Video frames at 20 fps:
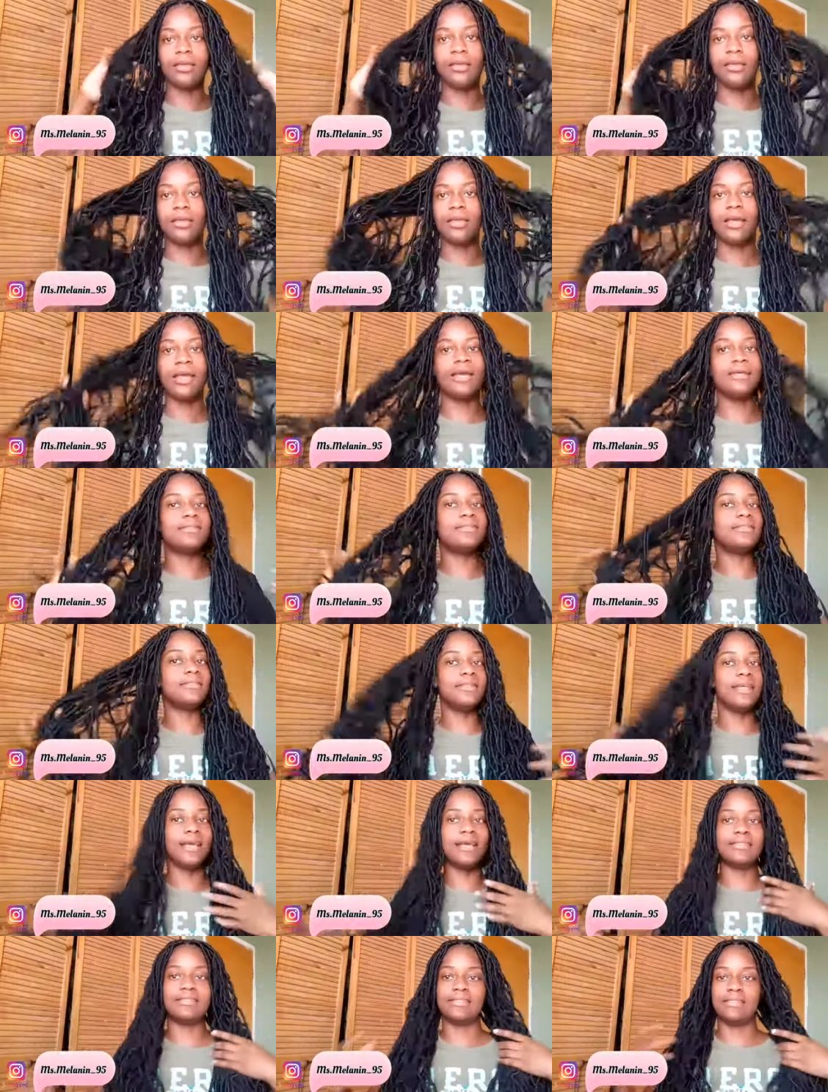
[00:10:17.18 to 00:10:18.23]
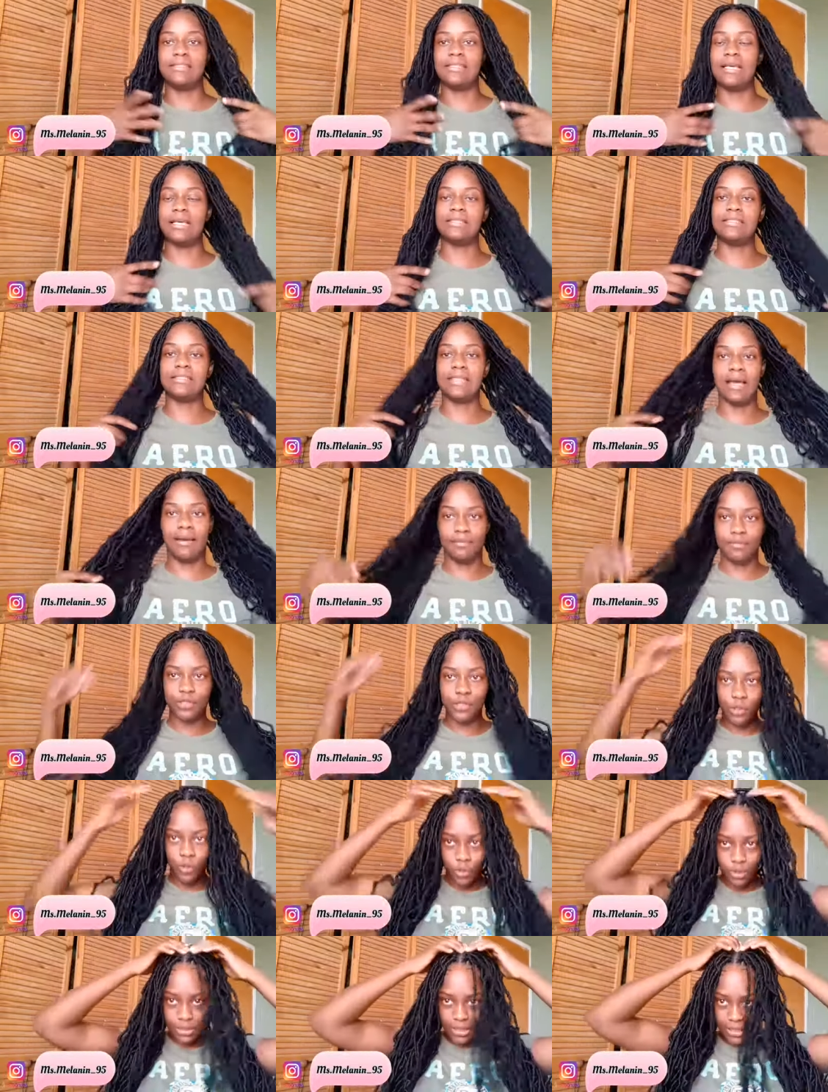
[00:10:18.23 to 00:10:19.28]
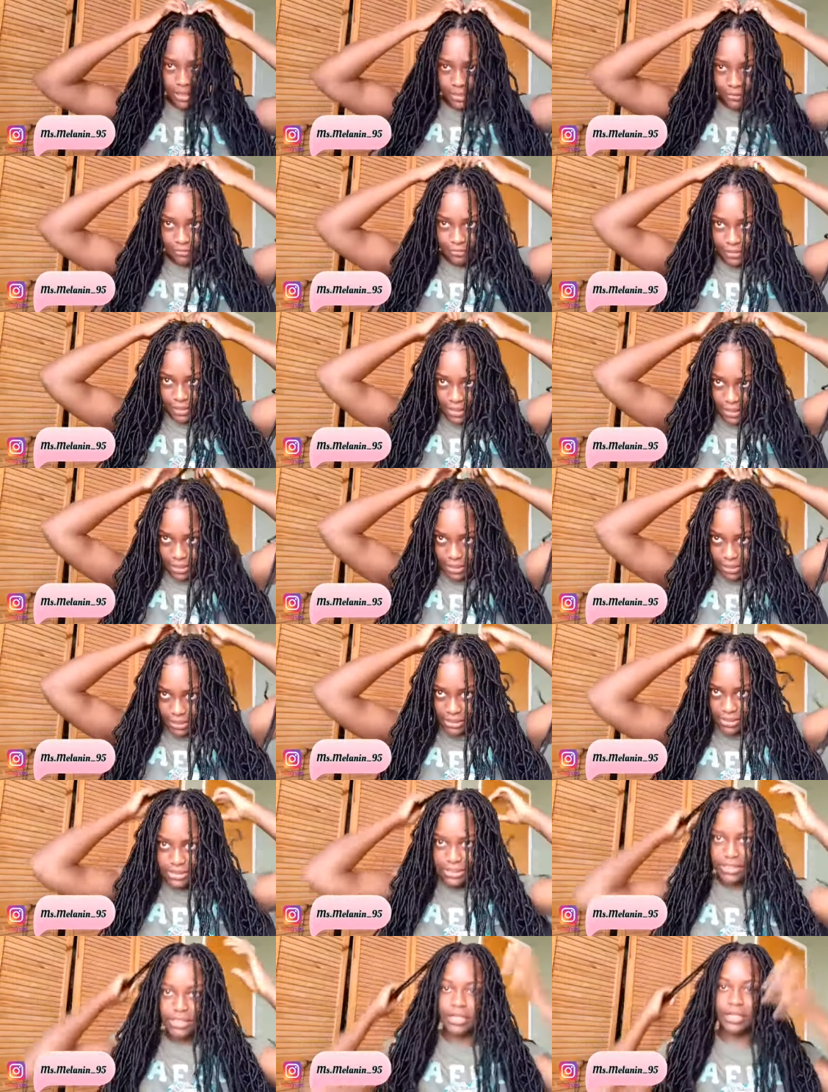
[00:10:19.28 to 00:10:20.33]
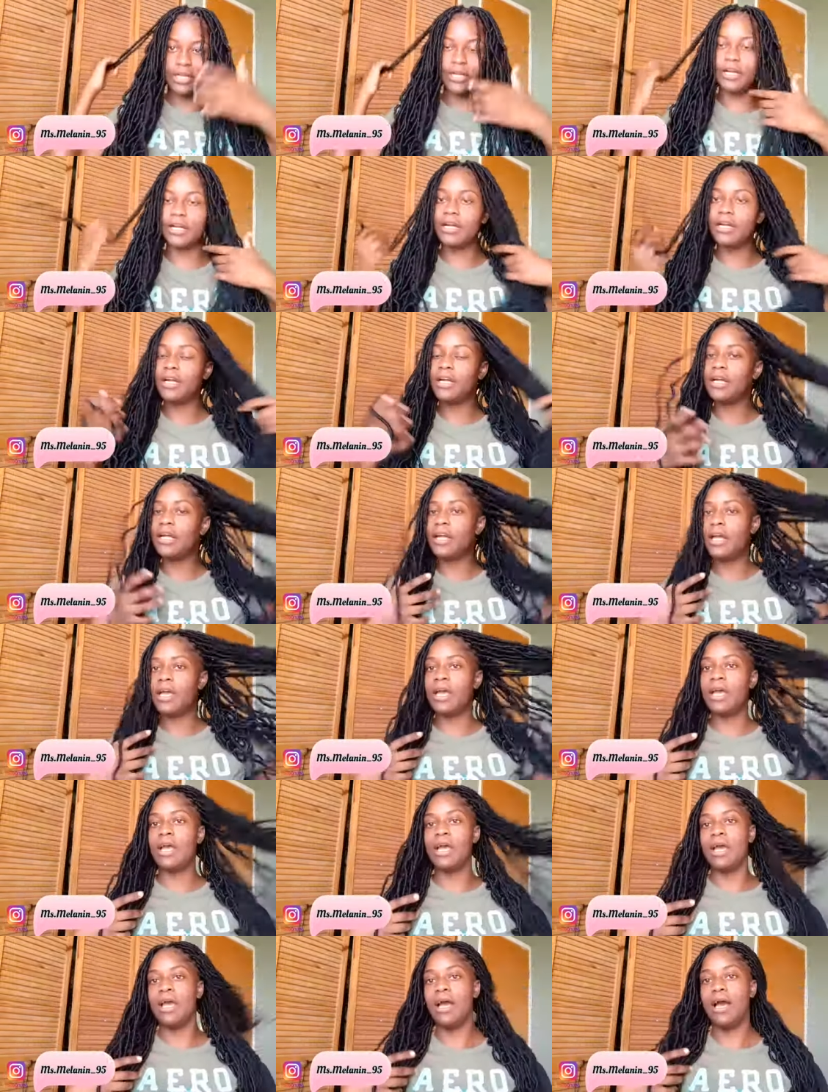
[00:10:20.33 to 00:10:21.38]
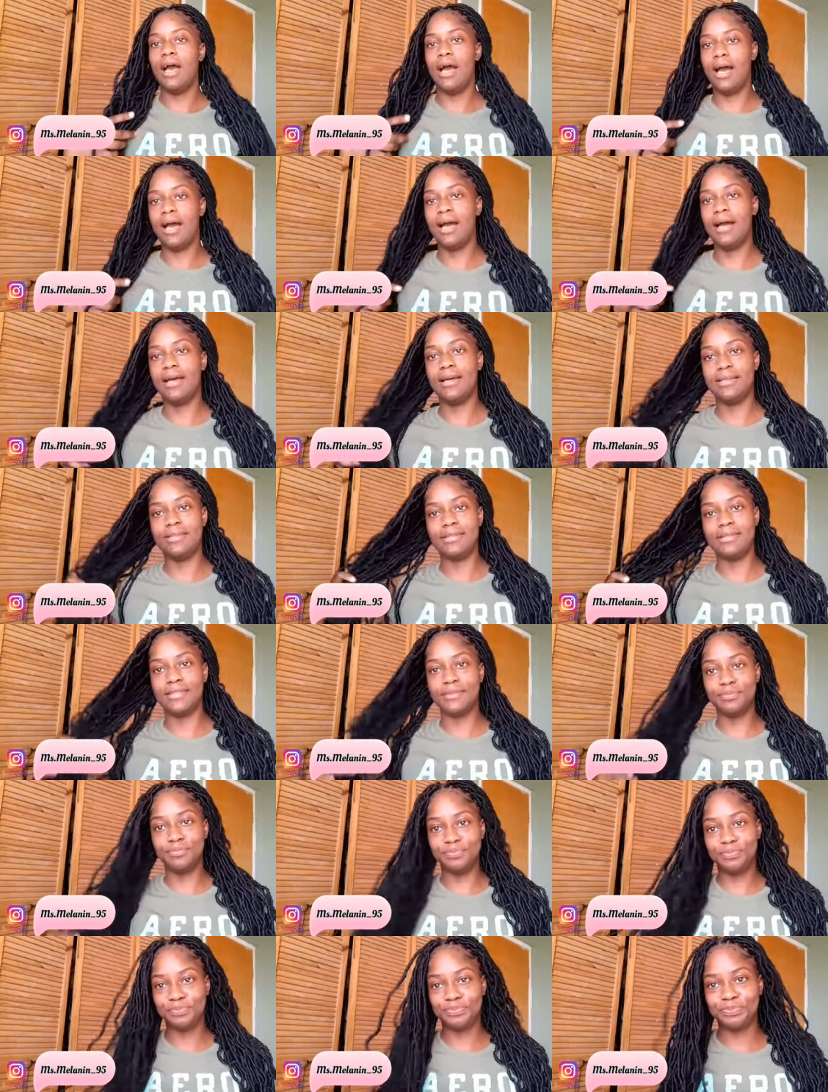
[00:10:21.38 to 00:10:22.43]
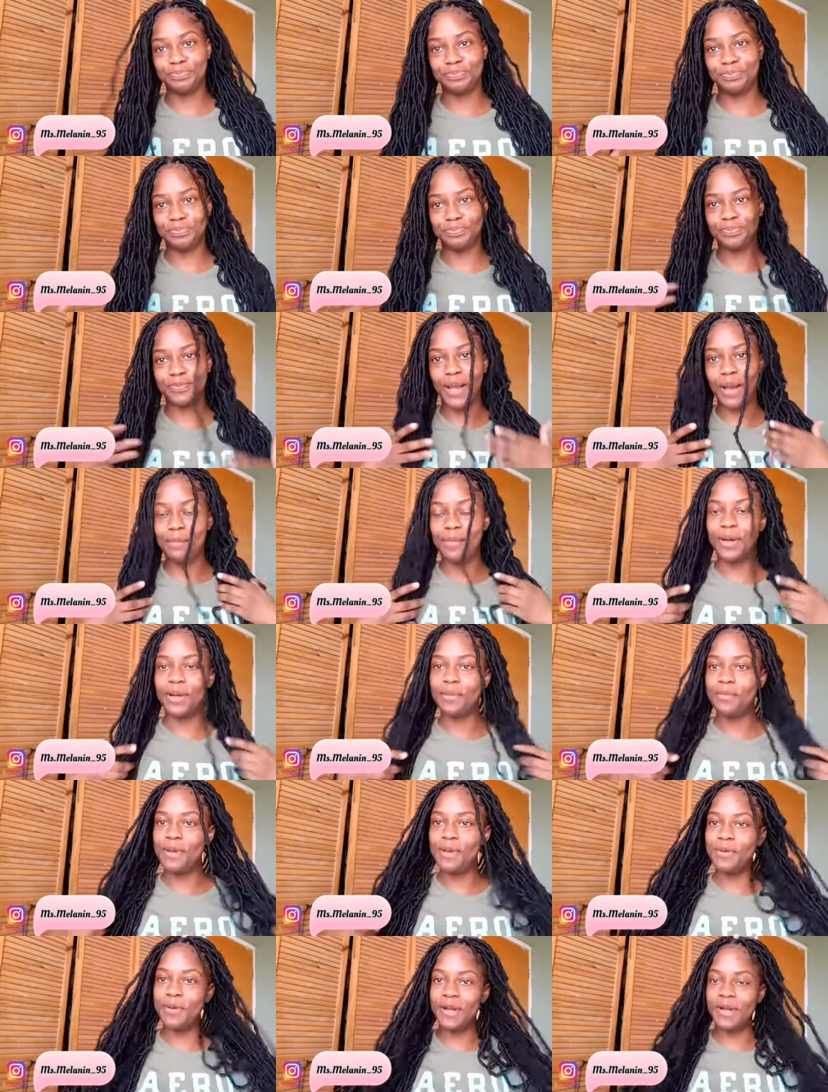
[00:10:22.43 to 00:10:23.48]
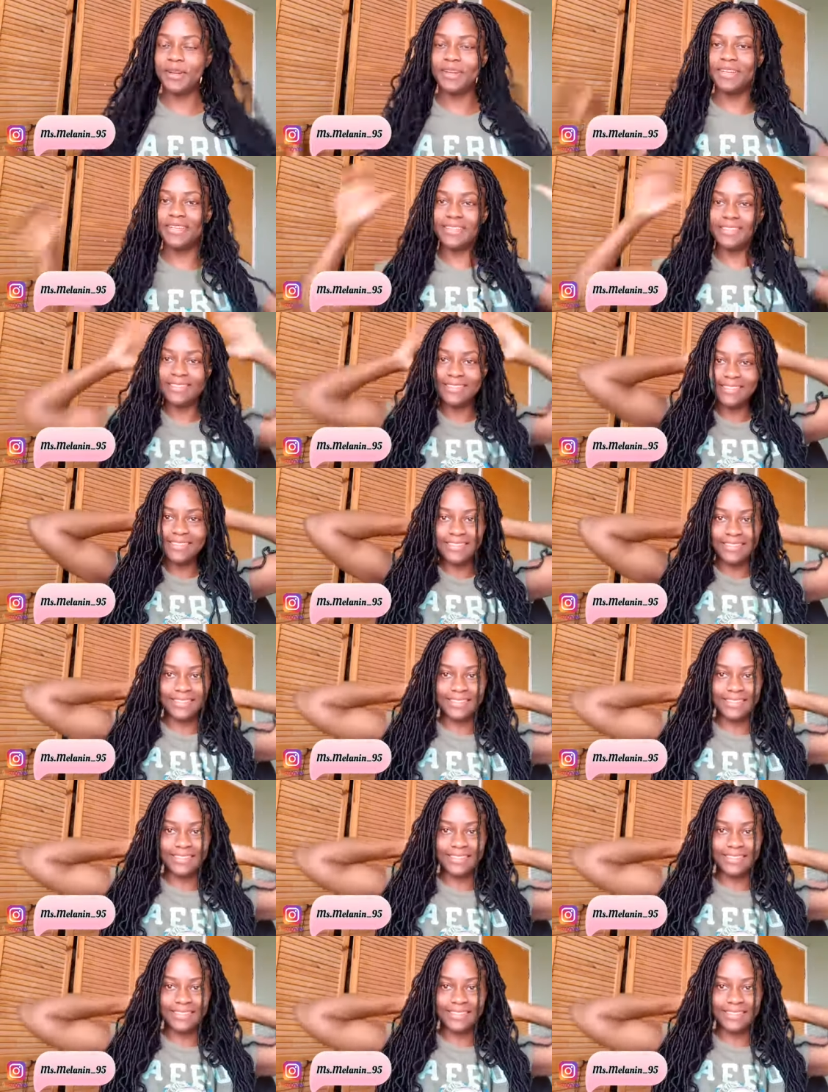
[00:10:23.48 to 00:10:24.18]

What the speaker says: Yes, yes, yes. I'm totally feeling this here. And I'm gonna be wearing it.